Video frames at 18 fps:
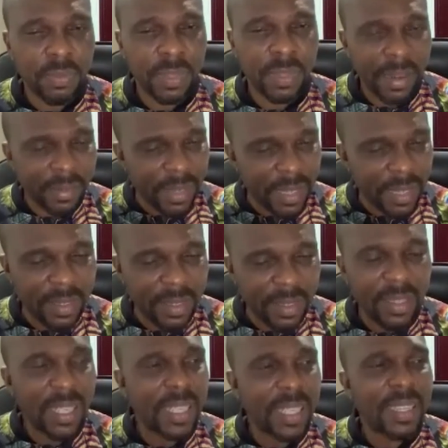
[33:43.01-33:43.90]
There
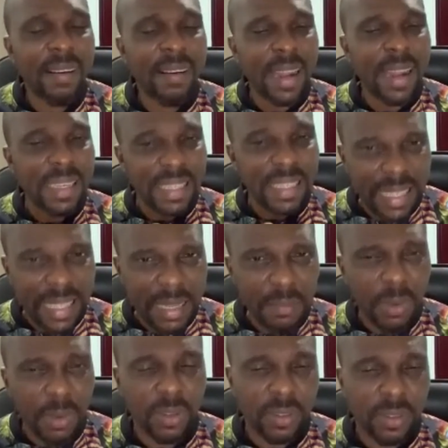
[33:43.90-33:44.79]
are
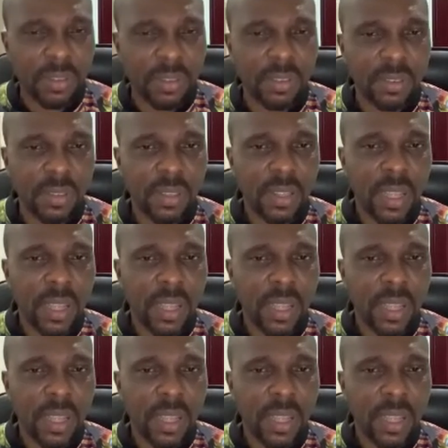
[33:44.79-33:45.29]
demons.